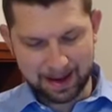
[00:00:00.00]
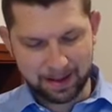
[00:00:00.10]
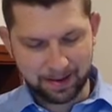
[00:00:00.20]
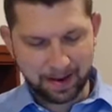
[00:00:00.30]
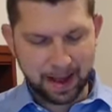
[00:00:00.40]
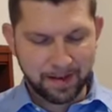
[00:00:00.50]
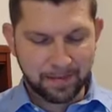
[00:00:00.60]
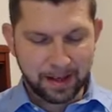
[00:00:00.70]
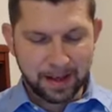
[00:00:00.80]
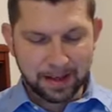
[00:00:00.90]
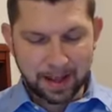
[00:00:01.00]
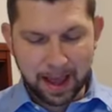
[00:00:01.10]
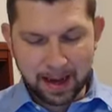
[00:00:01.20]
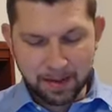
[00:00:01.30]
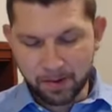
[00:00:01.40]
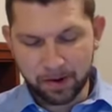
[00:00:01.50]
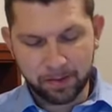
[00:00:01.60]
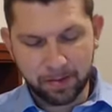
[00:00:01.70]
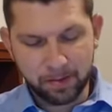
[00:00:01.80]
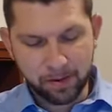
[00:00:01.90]
neither have they any more a
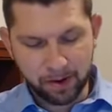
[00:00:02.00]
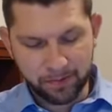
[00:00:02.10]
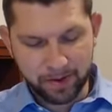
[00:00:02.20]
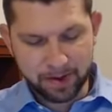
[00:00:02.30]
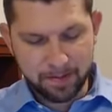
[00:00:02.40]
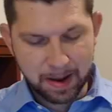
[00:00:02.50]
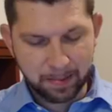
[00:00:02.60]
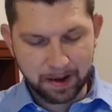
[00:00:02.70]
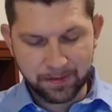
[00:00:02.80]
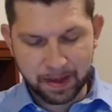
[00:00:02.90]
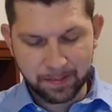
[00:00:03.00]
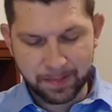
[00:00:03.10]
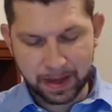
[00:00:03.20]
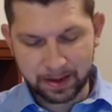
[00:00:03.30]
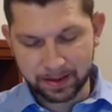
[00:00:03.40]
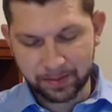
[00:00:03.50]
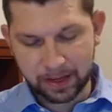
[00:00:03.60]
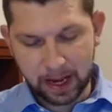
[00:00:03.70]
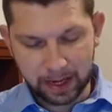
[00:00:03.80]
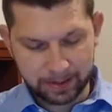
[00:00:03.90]
reward for the memory of them that is
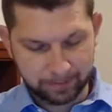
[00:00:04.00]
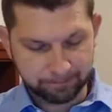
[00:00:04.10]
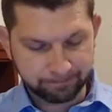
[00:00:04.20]
forgotten.